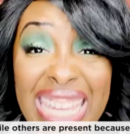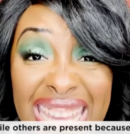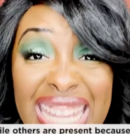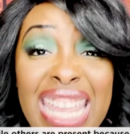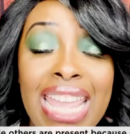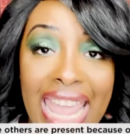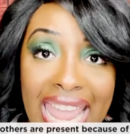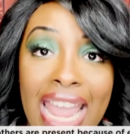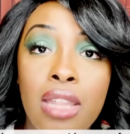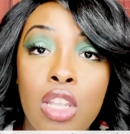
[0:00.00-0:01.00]
eating
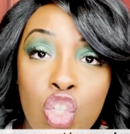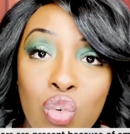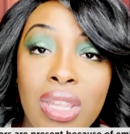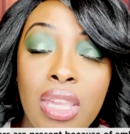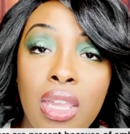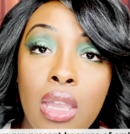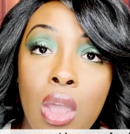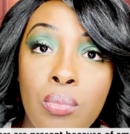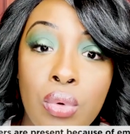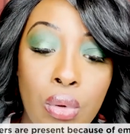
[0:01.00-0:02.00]
and drinking
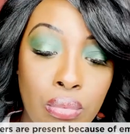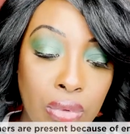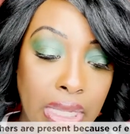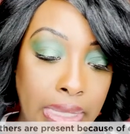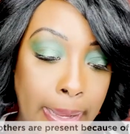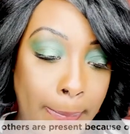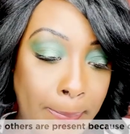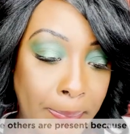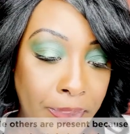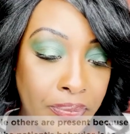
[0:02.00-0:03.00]
appropriately.
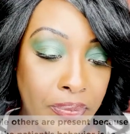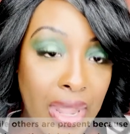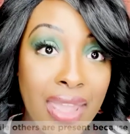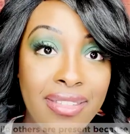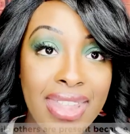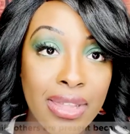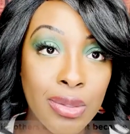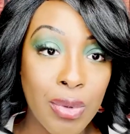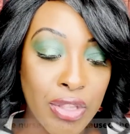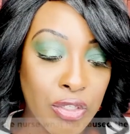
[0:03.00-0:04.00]

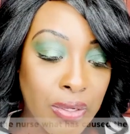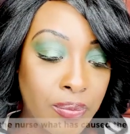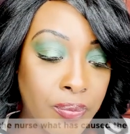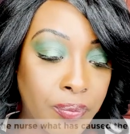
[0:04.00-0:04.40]
Next question.